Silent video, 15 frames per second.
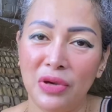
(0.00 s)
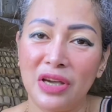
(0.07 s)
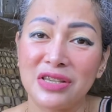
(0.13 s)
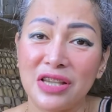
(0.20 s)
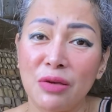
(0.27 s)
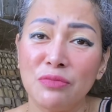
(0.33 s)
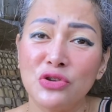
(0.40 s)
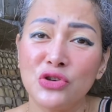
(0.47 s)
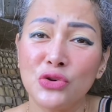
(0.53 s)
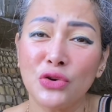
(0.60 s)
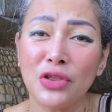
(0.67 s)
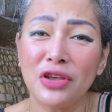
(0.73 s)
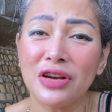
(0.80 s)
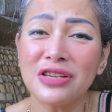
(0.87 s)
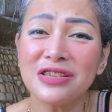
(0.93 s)
because I'm
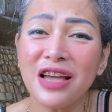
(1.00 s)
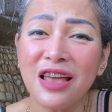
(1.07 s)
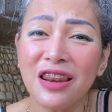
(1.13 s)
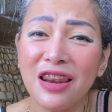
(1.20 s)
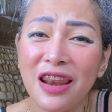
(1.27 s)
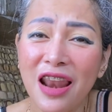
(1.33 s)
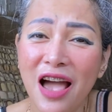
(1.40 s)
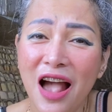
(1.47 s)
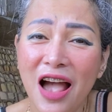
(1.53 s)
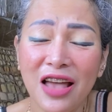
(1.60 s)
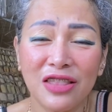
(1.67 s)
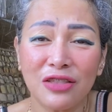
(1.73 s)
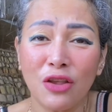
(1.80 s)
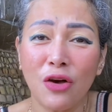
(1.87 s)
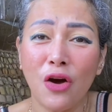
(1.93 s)
sure there's a lot